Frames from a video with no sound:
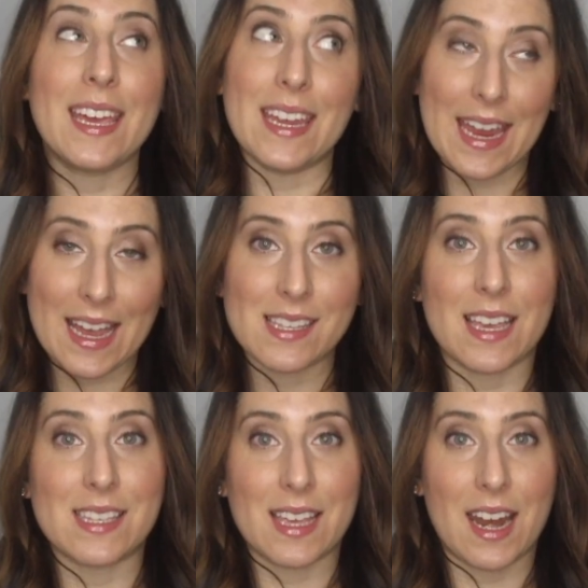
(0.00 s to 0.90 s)
Yes,
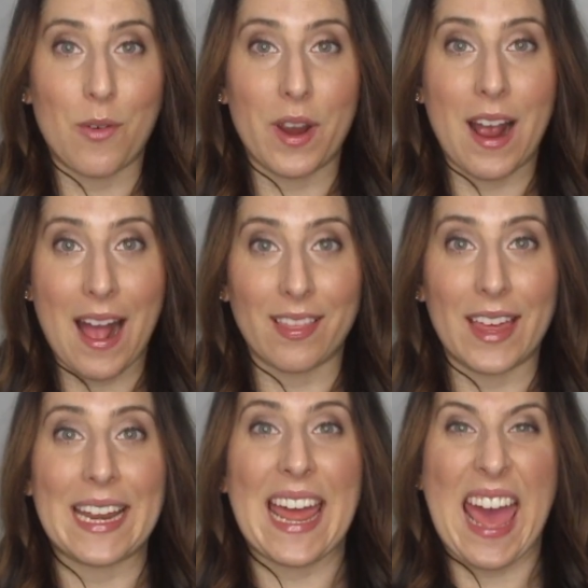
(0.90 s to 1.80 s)
I said I wear
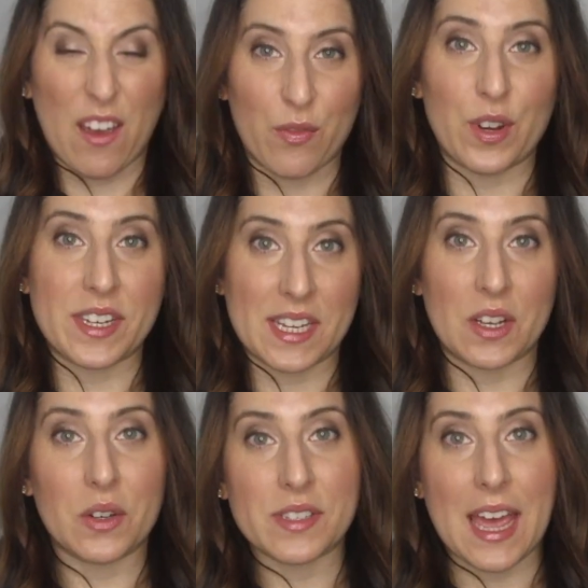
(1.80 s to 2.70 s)
highlight every
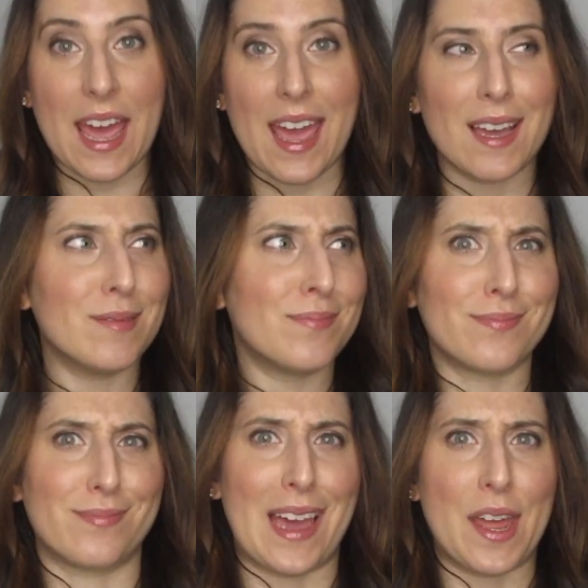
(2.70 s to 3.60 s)
single day.
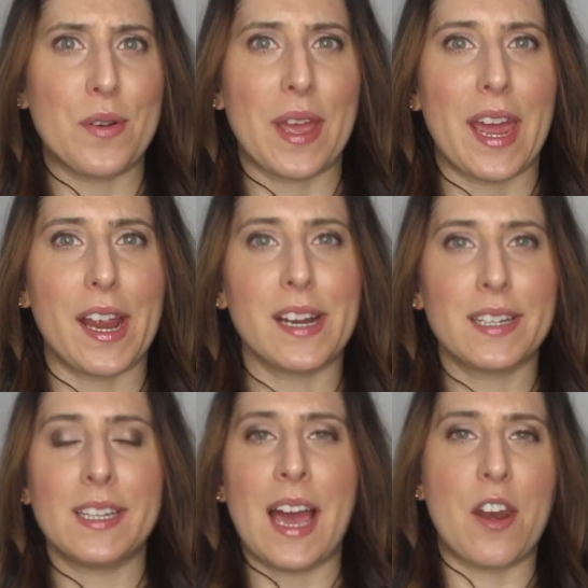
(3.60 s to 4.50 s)
I don't care.
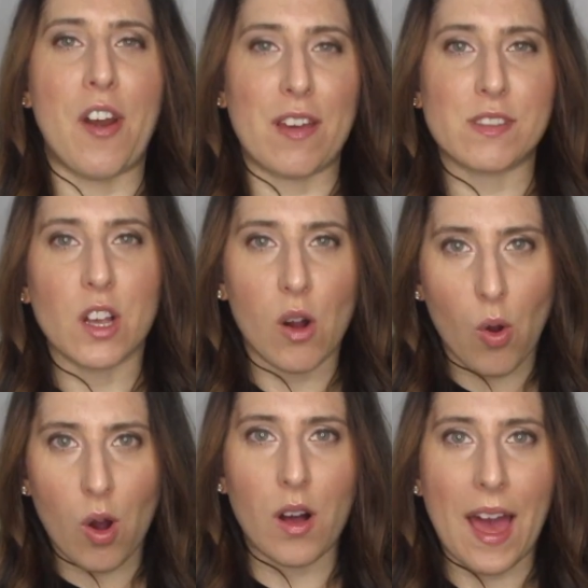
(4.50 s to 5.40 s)
I don't have to go
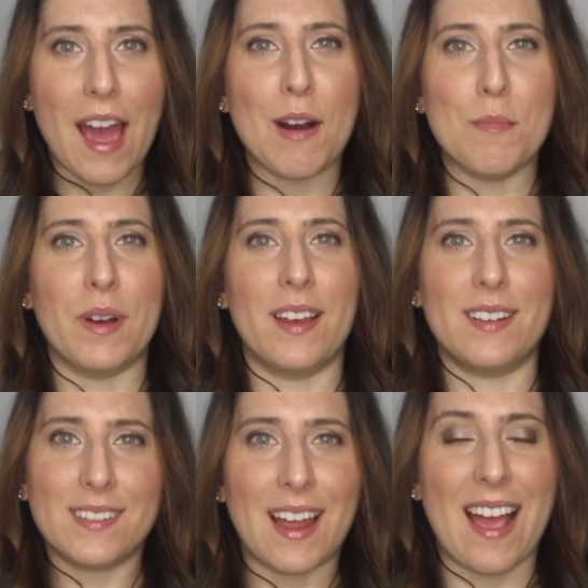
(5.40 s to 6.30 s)
all out,
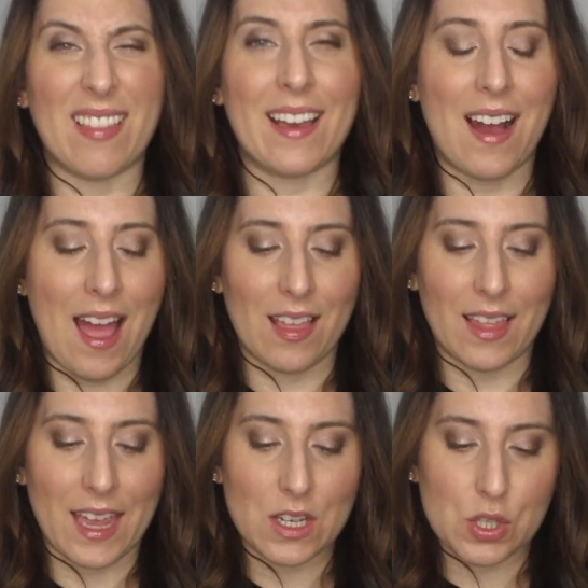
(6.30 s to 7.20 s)
but I like a
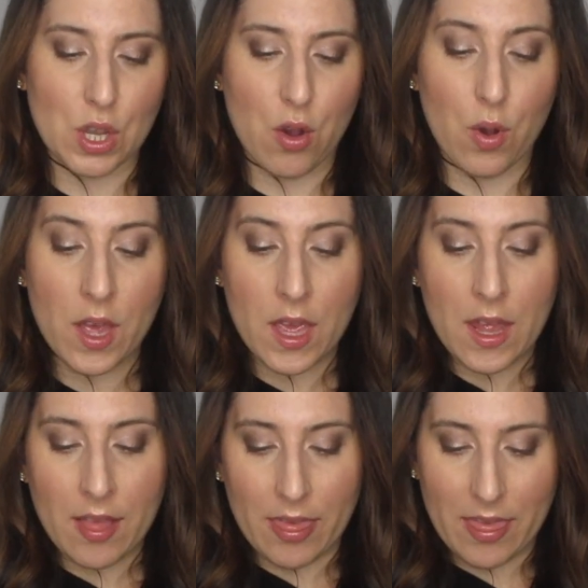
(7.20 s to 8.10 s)
highlight. So
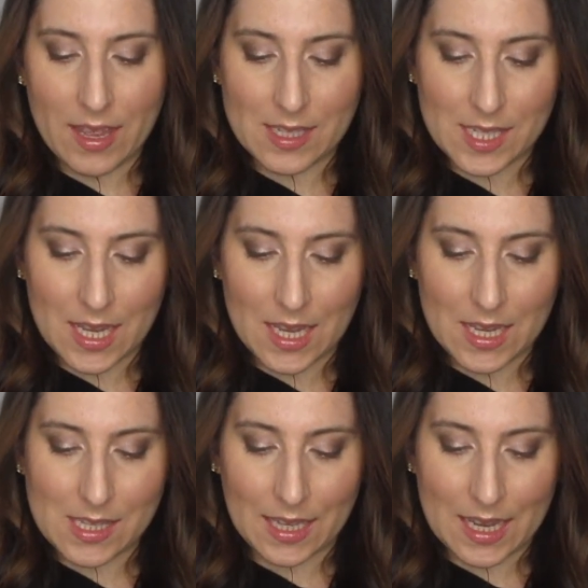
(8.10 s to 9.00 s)
this
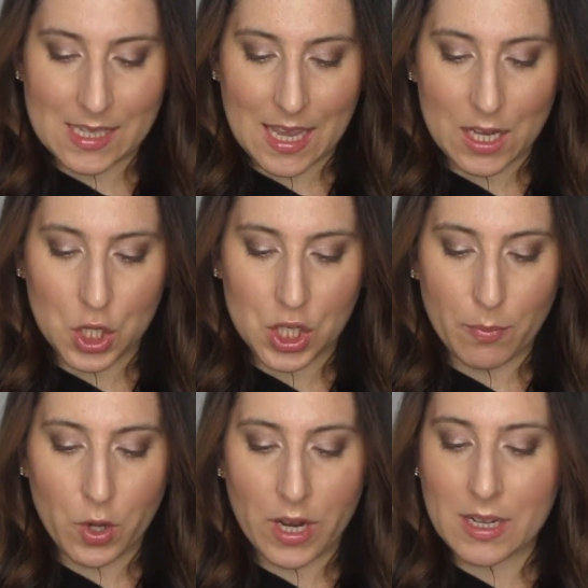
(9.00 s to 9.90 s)
is, like I said,
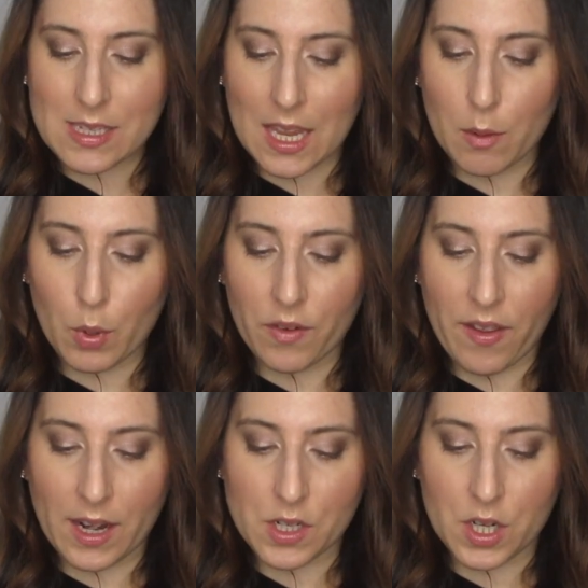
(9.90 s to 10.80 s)
Shimmering Skin
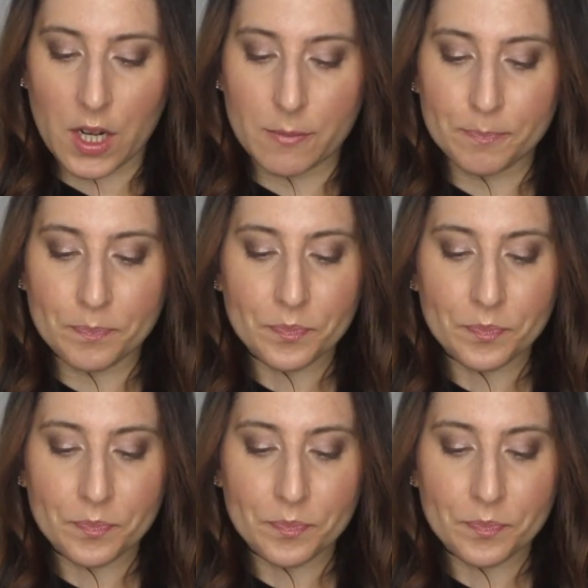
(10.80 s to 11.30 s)
Perfector